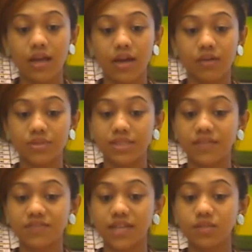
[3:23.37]

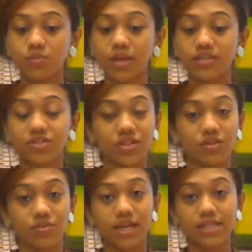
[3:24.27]
reserves, as well as
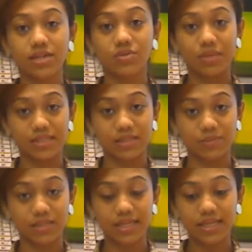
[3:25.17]
generate a
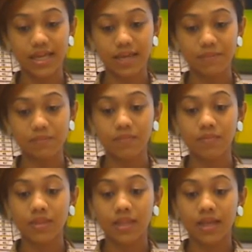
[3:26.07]
reasonable income
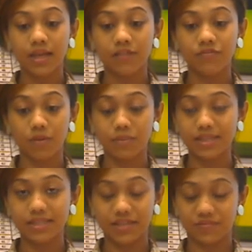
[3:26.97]
from
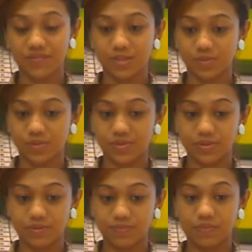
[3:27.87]
its investments.